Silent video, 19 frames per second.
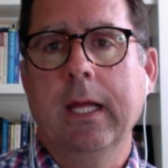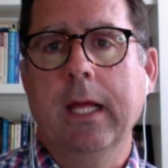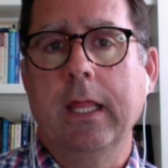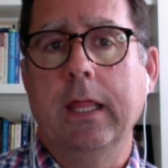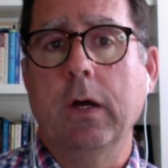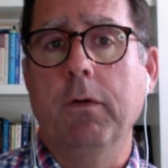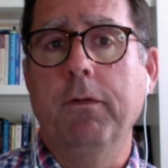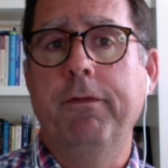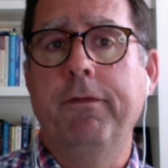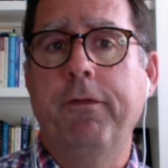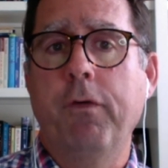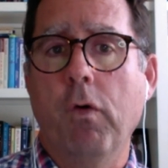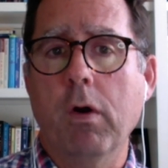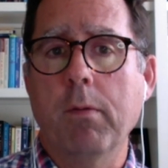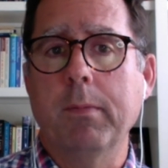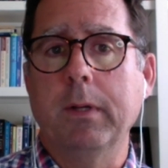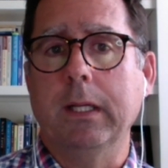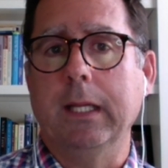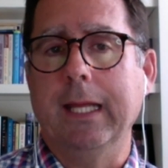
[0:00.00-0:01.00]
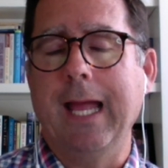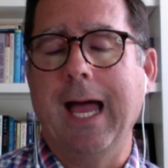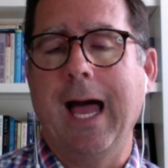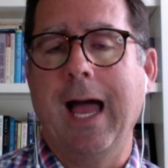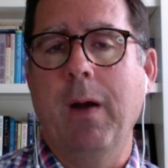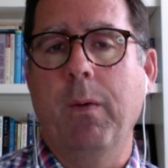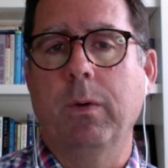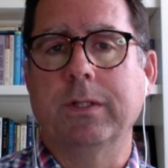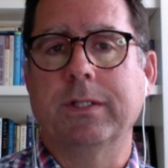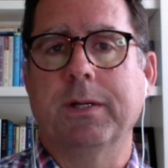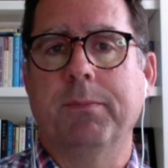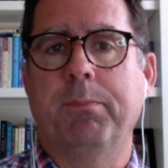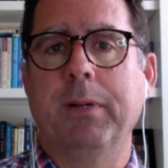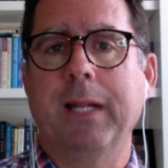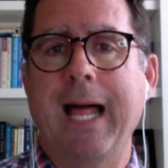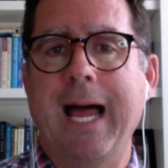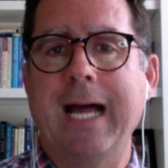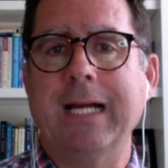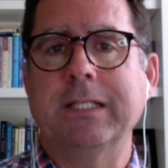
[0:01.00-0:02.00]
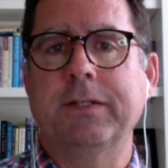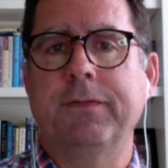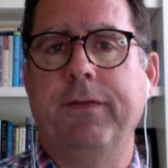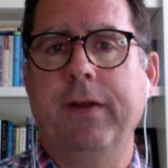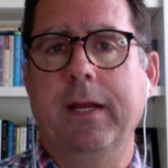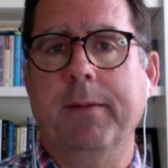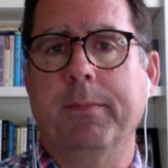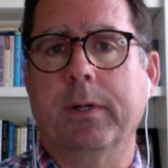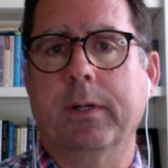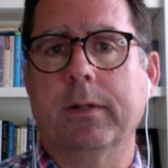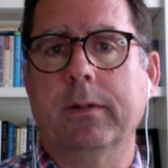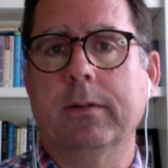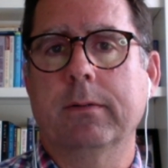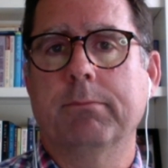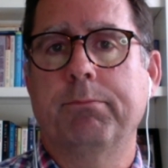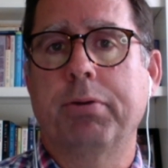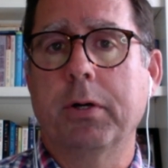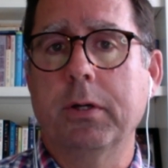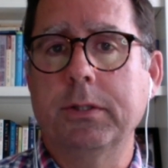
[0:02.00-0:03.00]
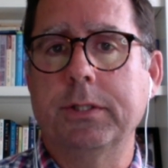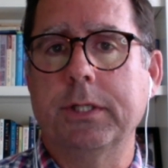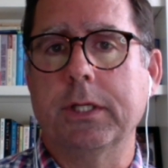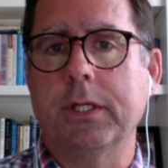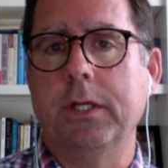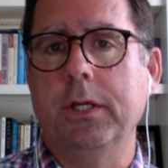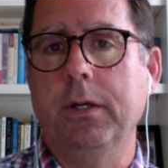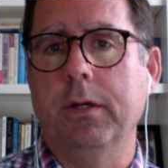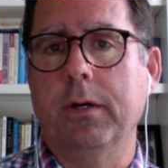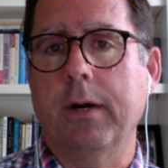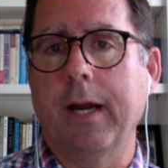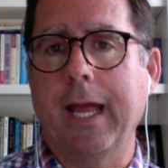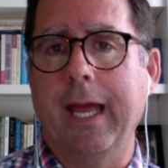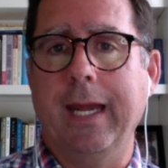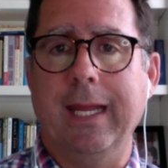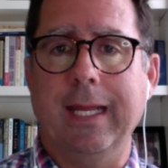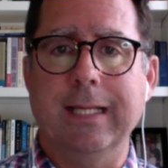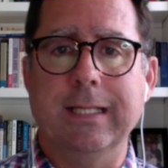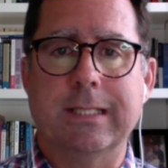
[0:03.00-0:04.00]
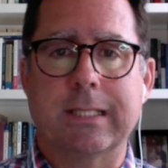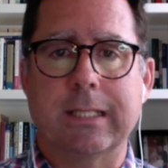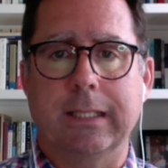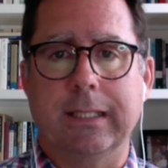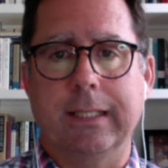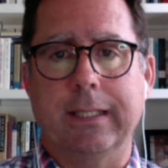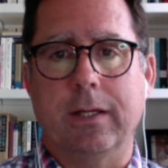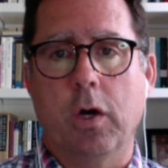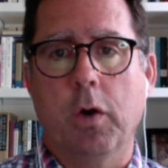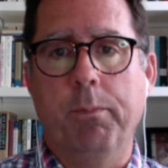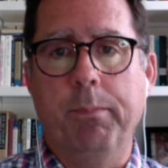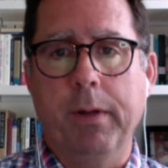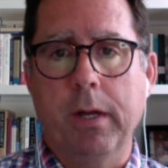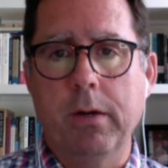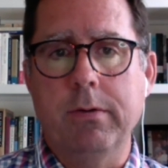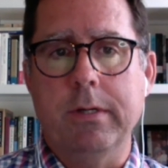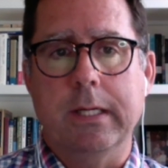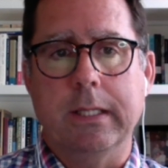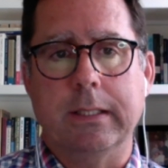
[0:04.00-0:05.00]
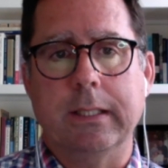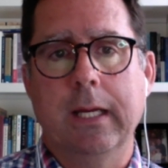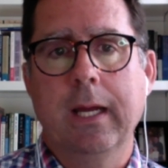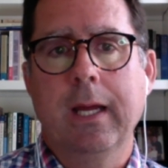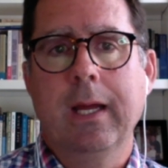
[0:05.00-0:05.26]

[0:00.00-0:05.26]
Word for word: though formerly I was a blasphemer, persecutor, and insolent opponent,